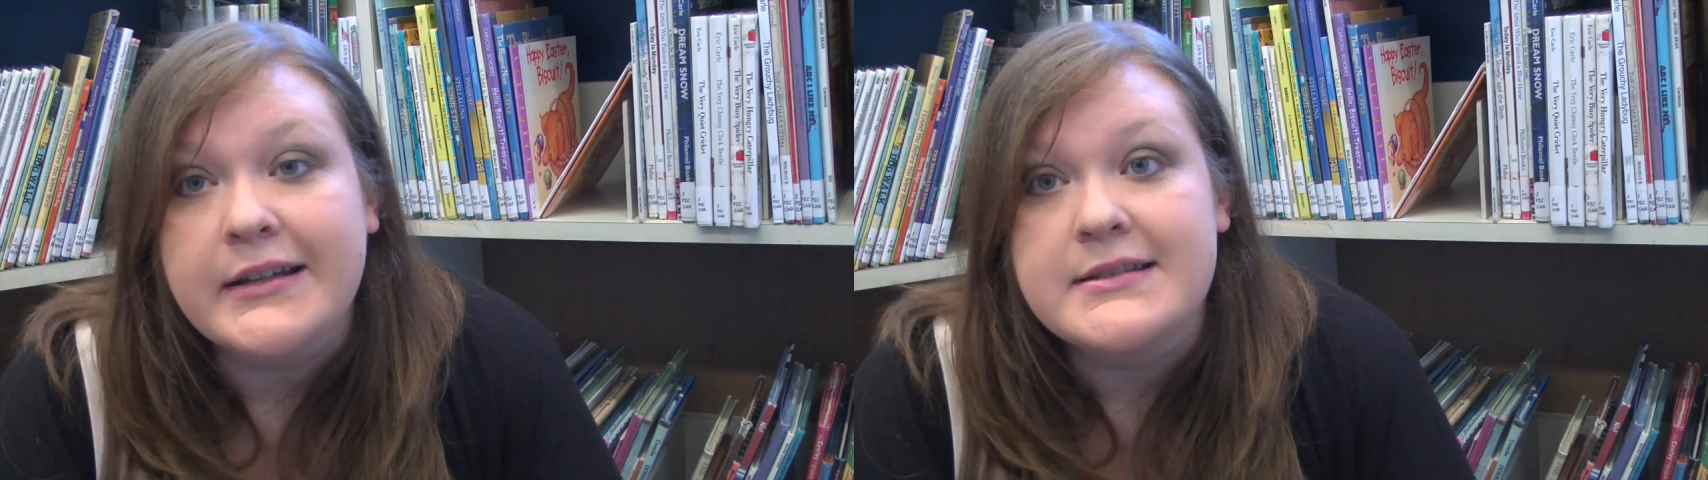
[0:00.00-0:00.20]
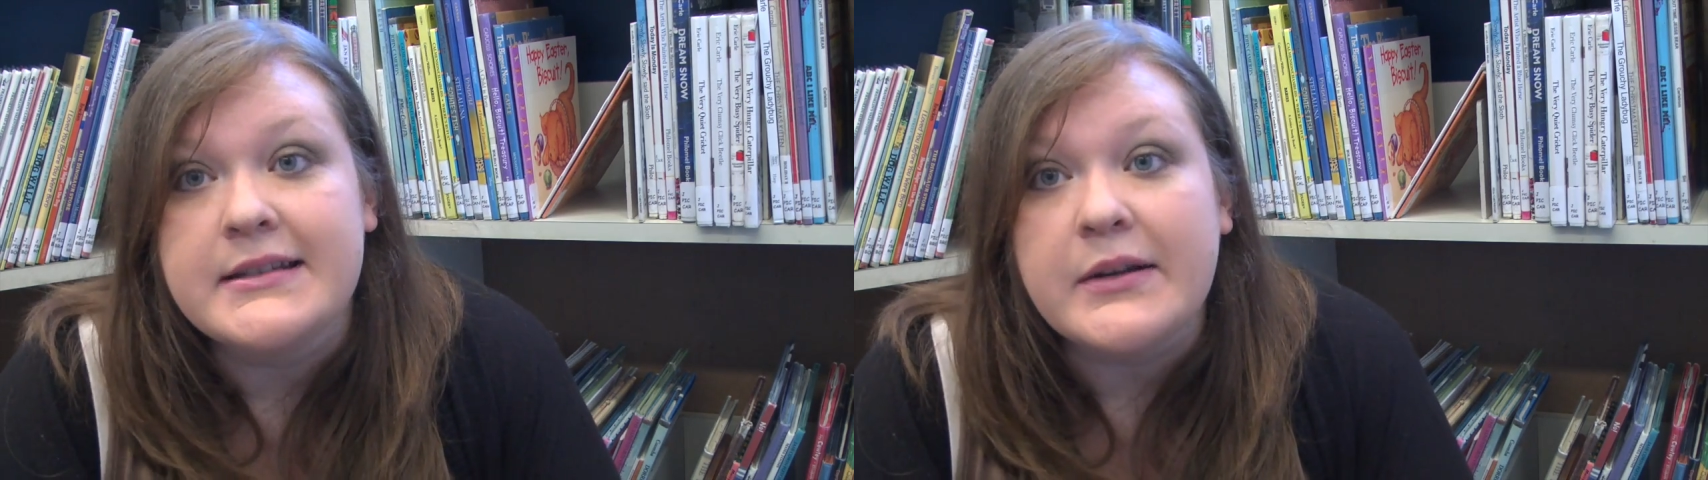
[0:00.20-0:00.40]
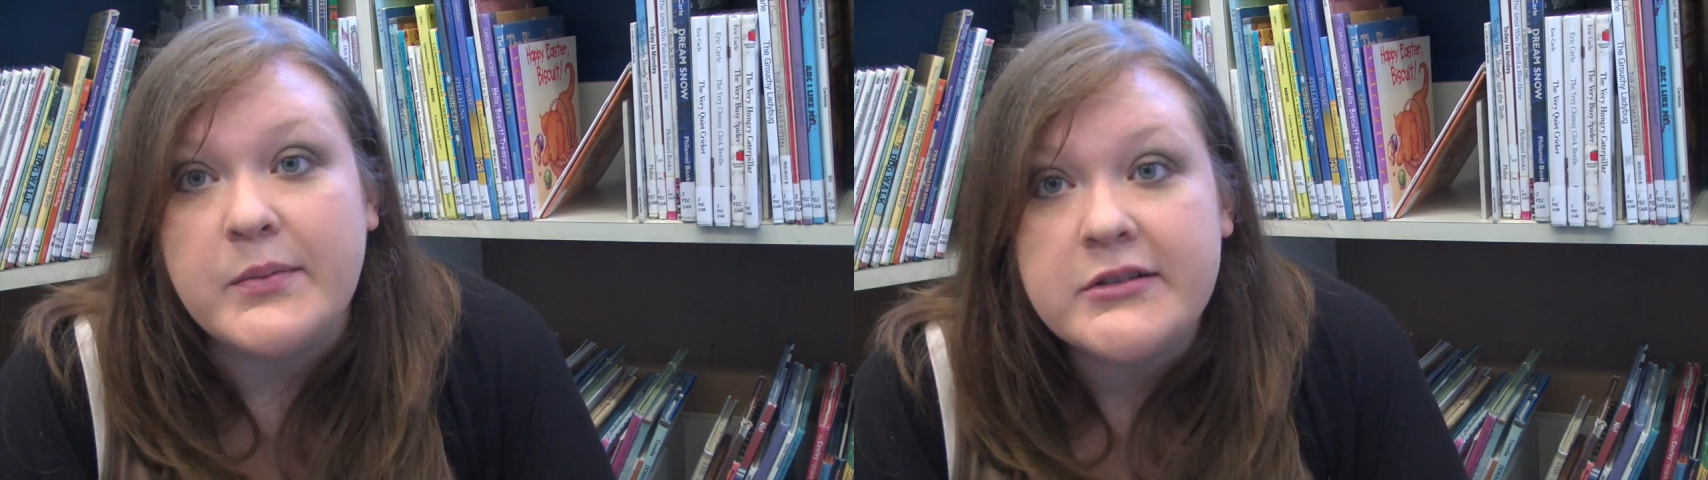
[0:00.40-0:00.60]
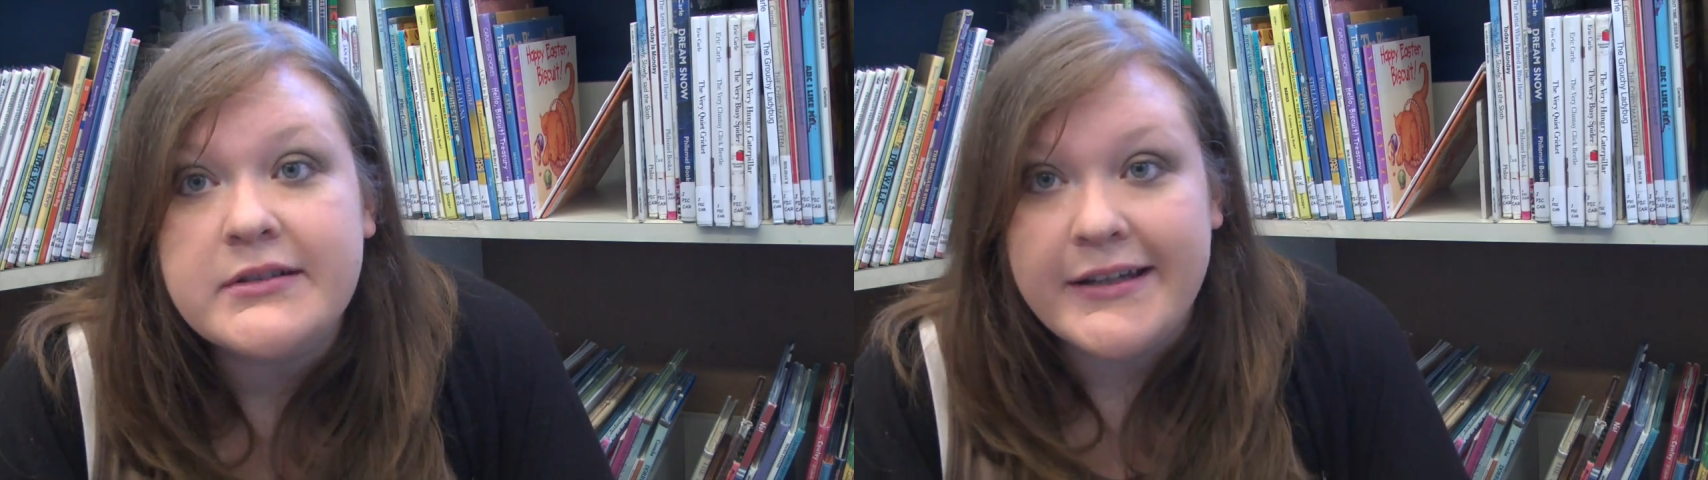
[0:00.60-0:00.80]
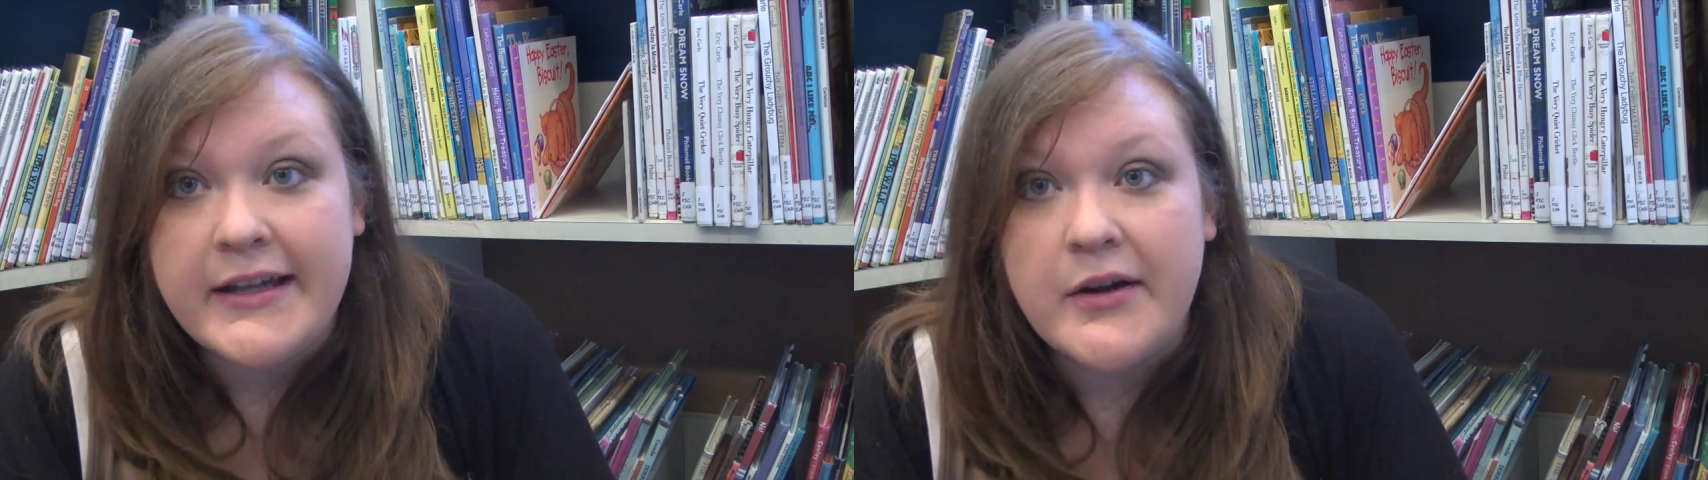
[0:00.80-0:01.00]
kids get a real
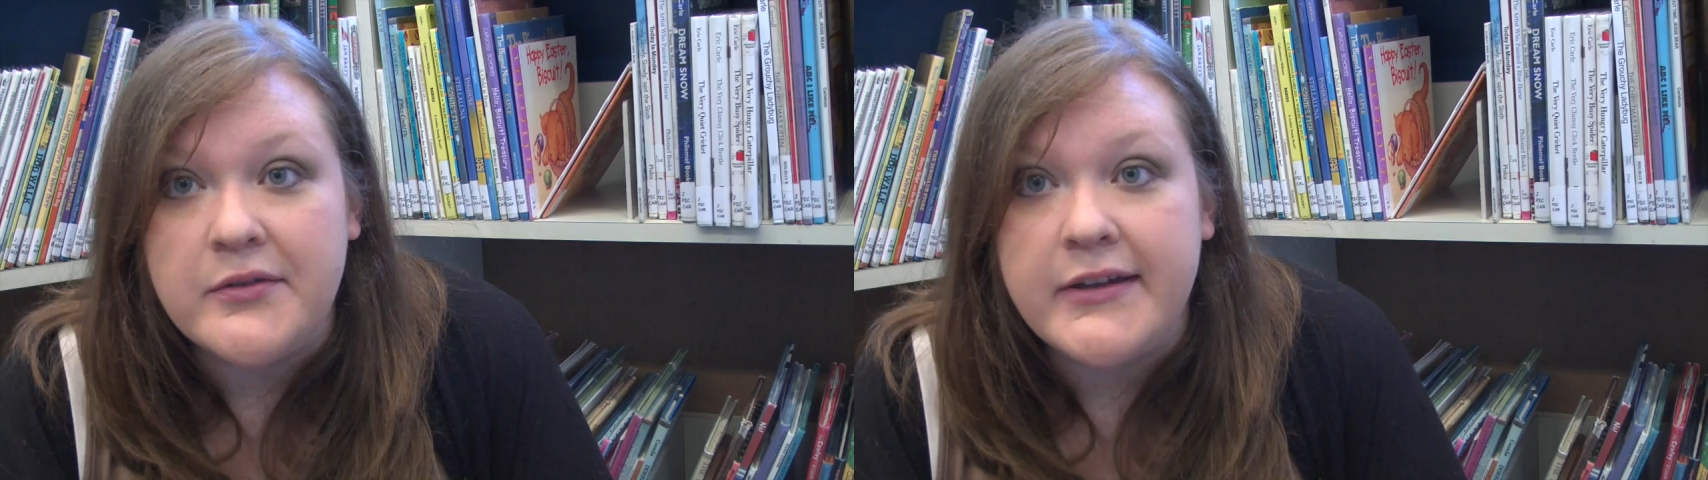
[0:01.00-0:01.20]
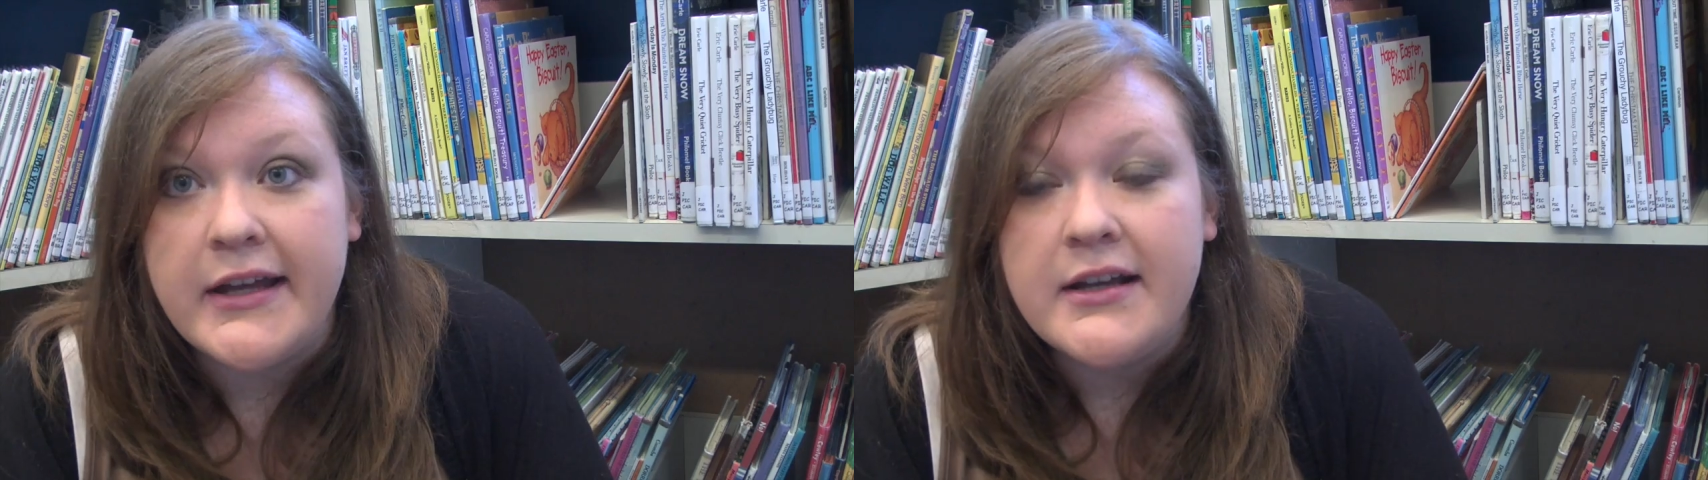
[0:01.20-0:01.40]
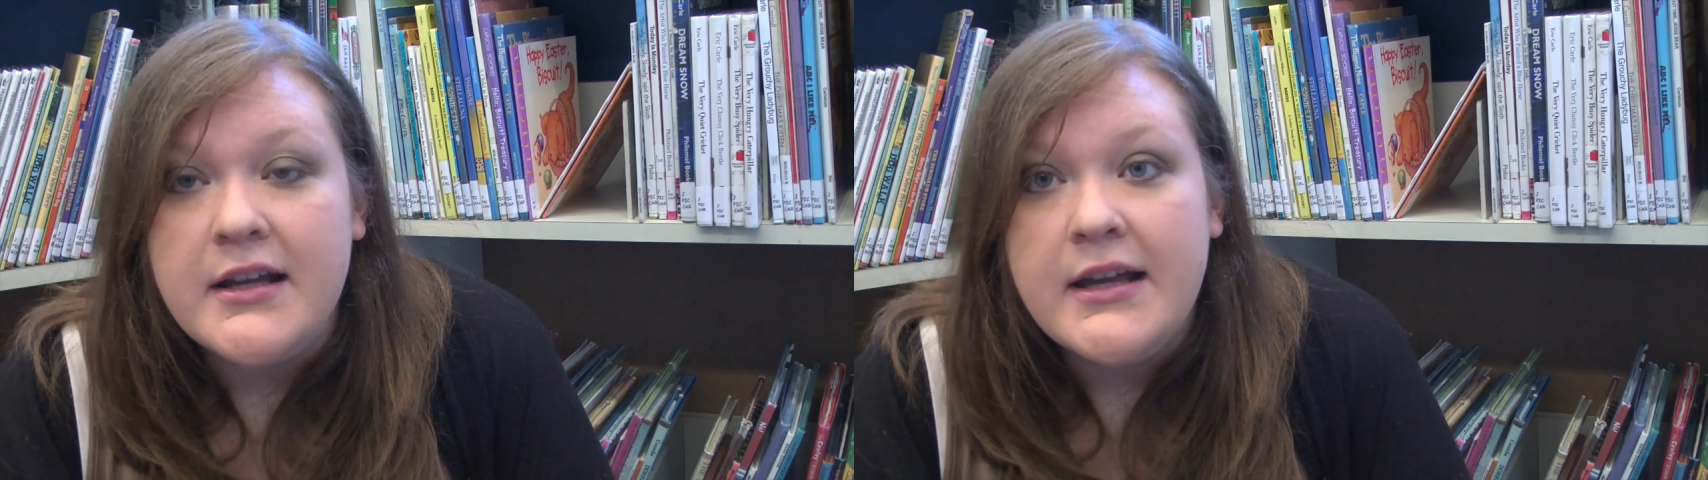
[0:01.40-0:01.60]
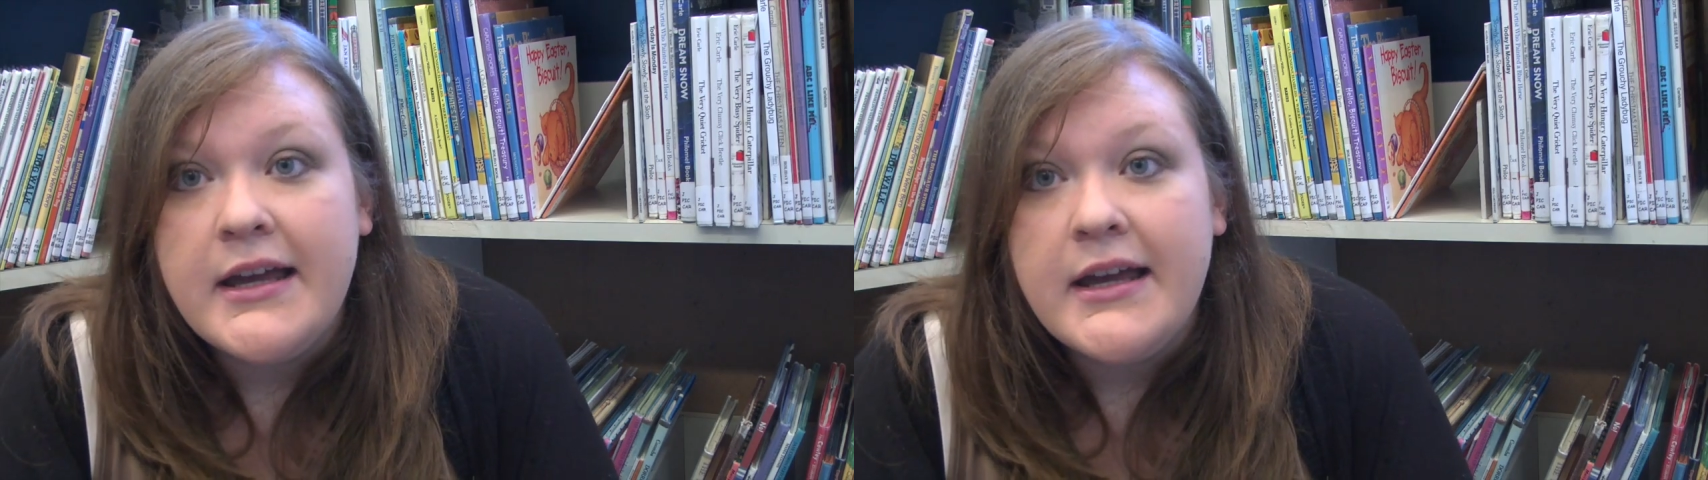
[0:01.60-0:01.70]
kick out of it.